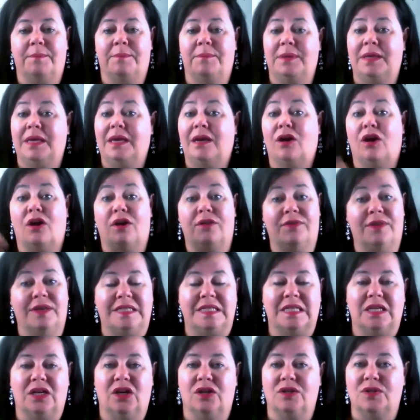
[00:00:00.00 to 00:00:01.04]
being
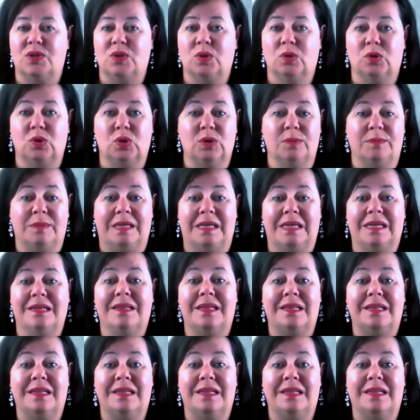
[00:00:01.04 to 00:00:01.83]
authentic on social media,